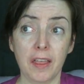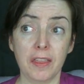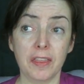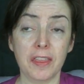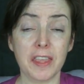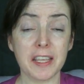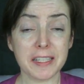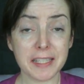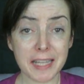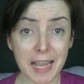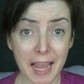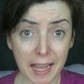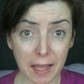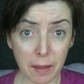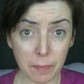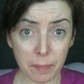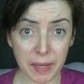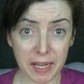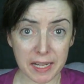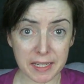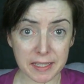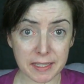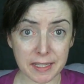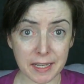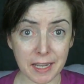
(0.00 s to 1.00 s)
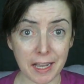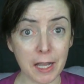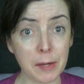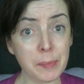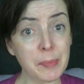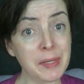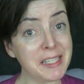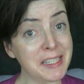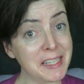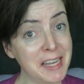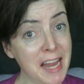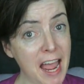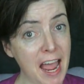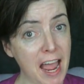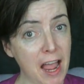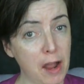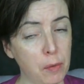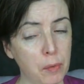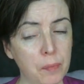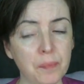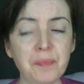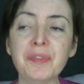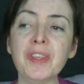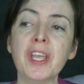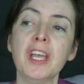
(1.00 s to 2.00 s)
The second best time is now.
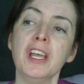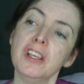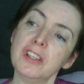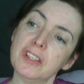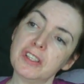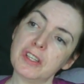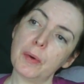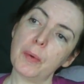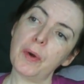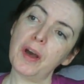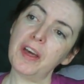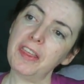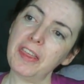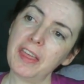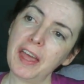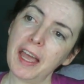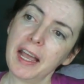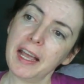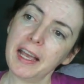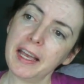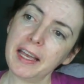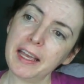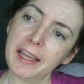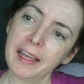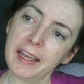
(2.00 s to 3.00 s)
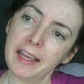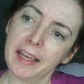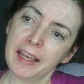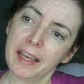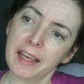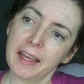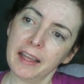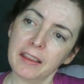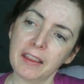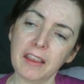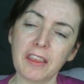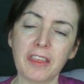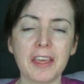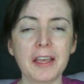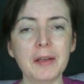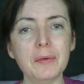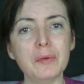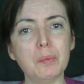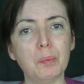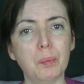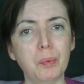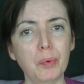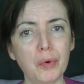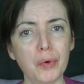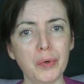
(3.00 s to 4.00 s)
So I think the thing
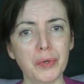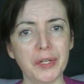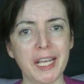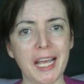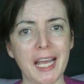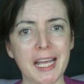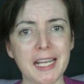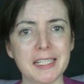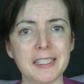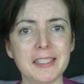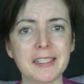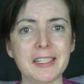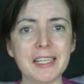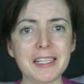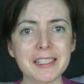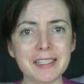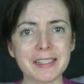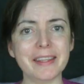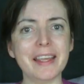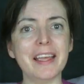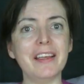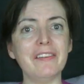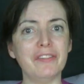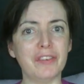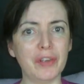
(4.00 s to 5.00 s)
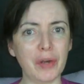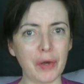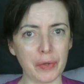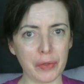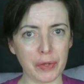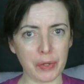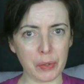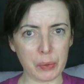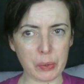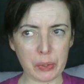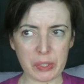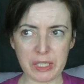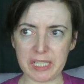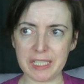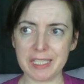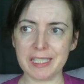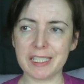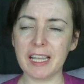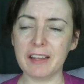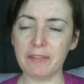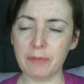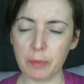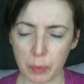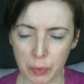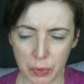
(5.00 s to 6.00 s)
with broadcast is they've got the audience.
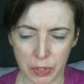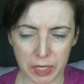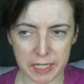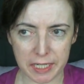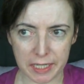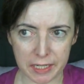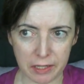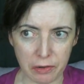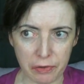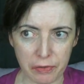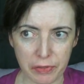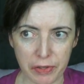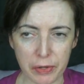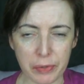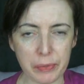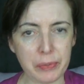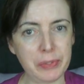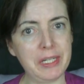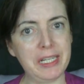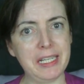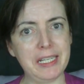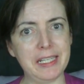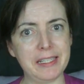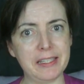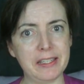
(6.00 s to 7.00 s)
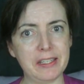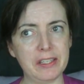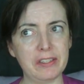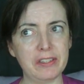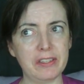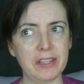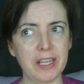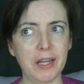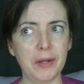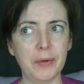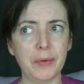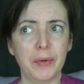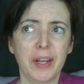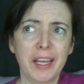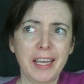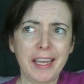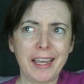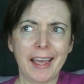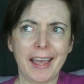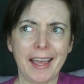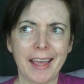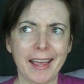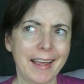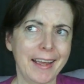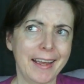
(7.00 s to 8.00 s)
They've already got the audience. So
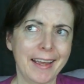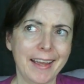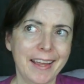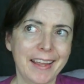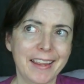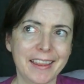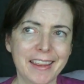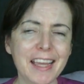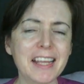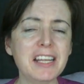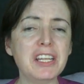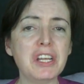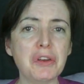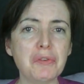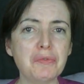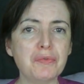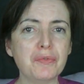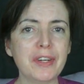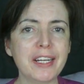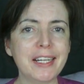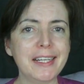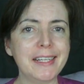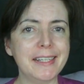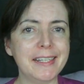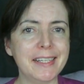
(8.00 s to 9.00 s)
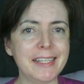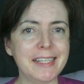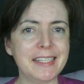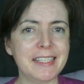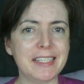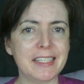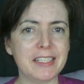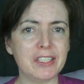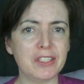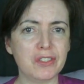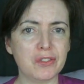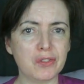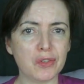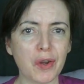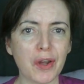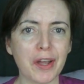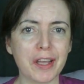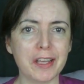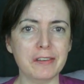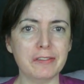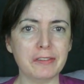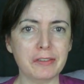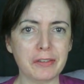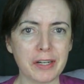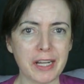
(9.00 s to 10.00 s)
they don't really need to
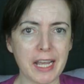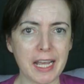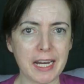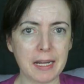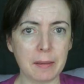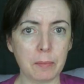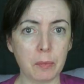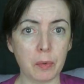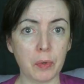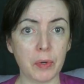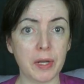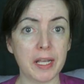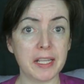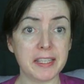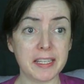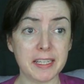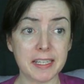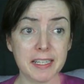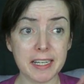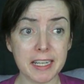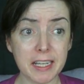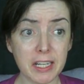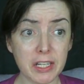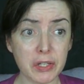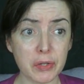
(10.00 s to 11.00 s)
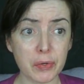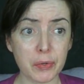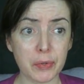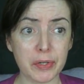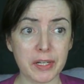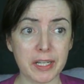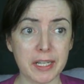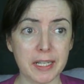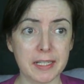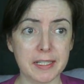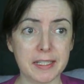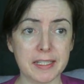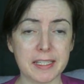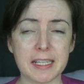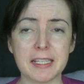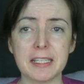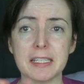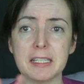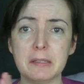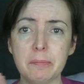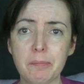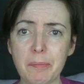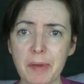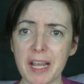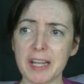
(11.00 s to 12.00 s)
strive for it anymore. It's a niche audience. It's a
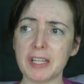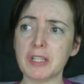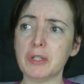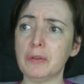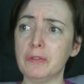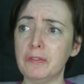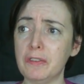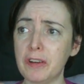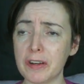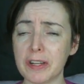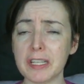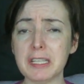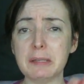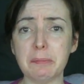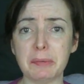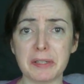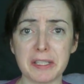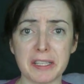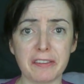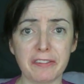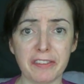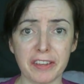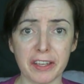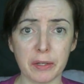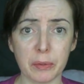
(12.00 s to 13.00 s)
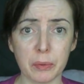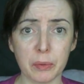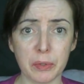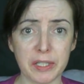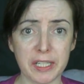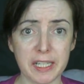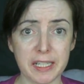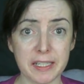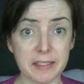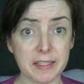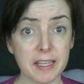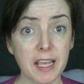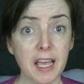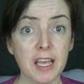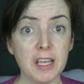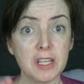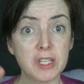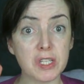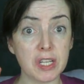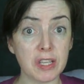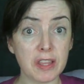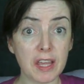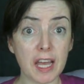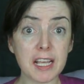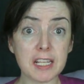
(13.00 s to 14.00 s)
special, very specific audience.
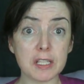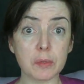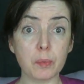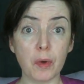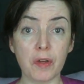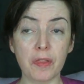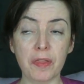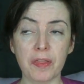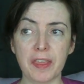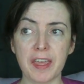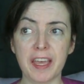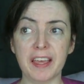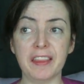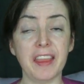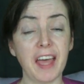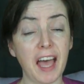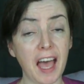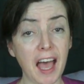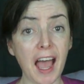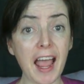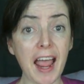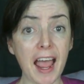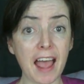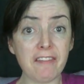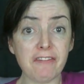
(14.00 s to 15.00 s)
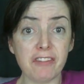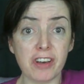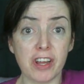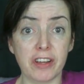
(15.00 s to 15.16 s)
So that's one thing that I have